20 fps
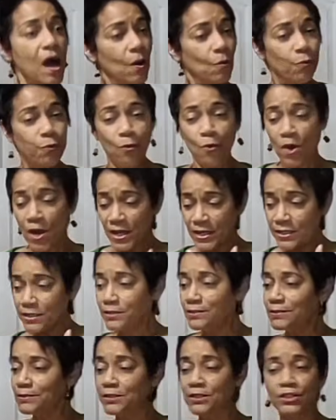One,
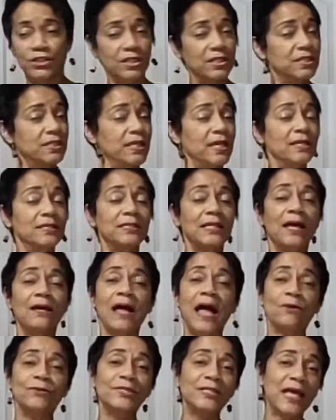to just think
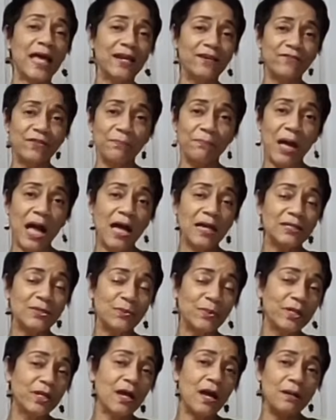outside of the box
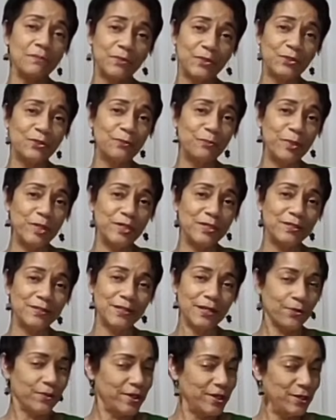when it comes to the pieces
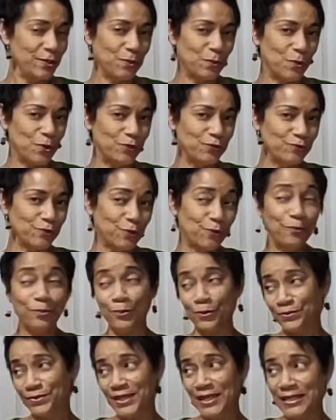that are in your wardrobe
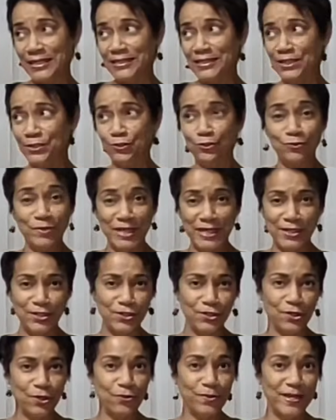or things that you need
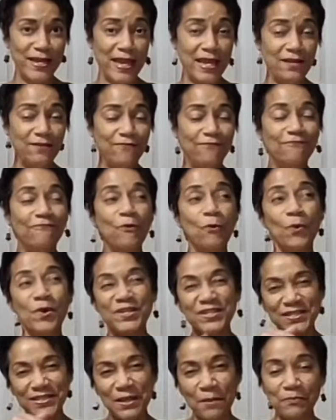to create for
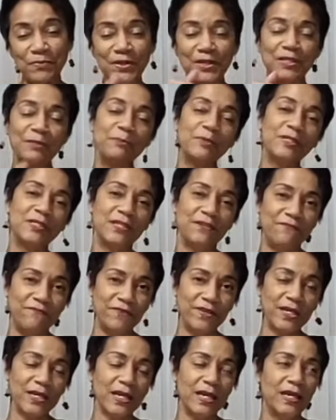something
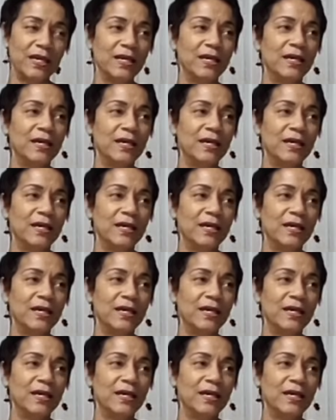specific.